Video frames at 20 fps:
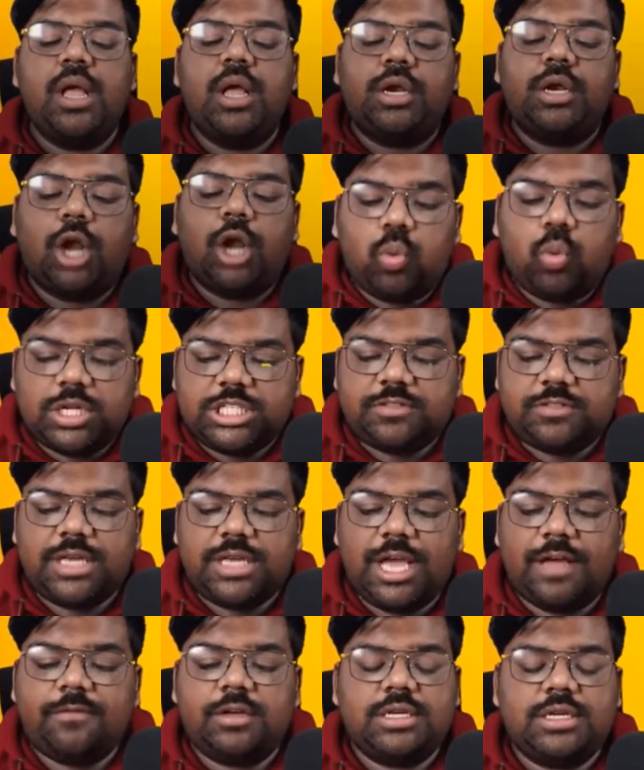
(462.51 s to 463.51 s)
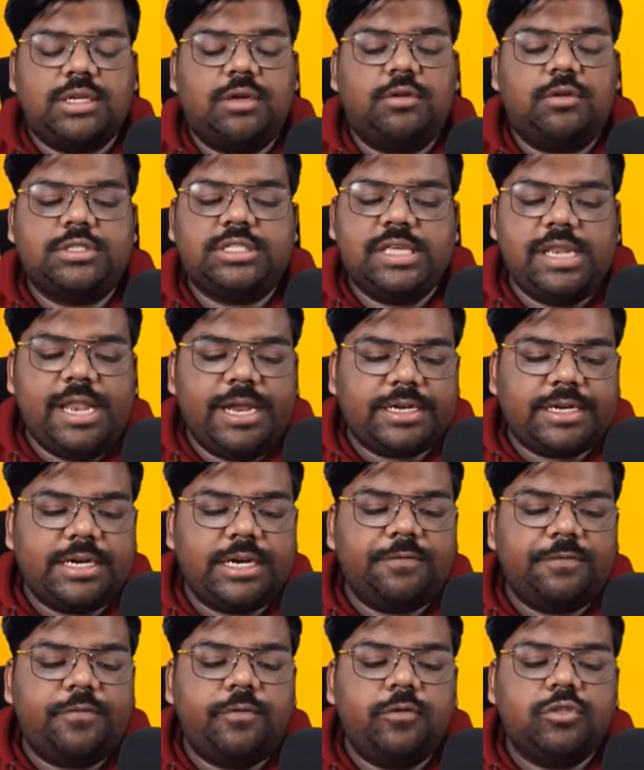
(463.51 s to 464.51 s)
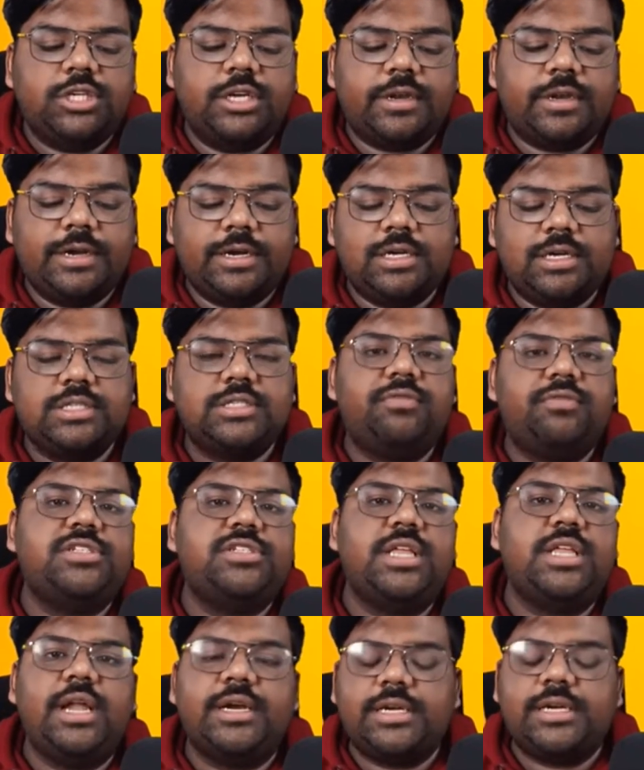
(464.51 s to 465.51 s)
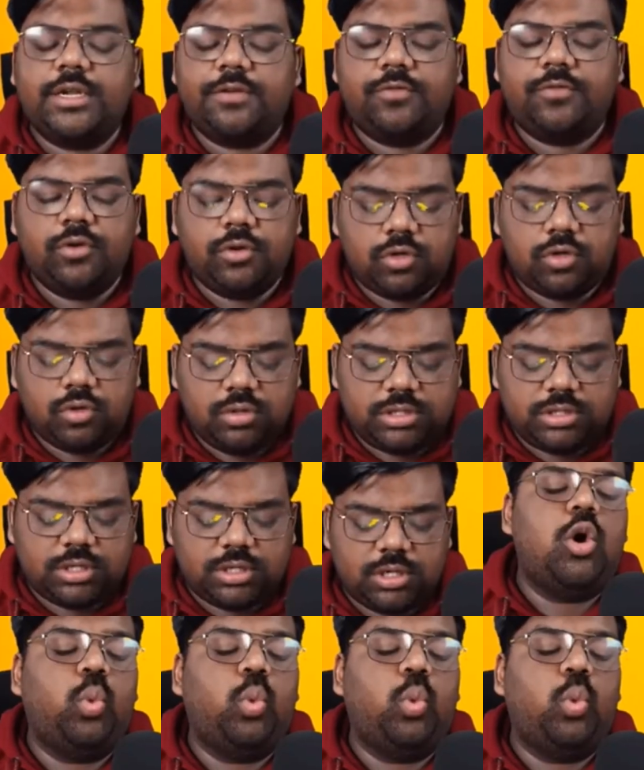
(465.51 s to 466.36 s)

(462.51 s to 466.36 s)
Now once we have selected a few generators, selected a few tools,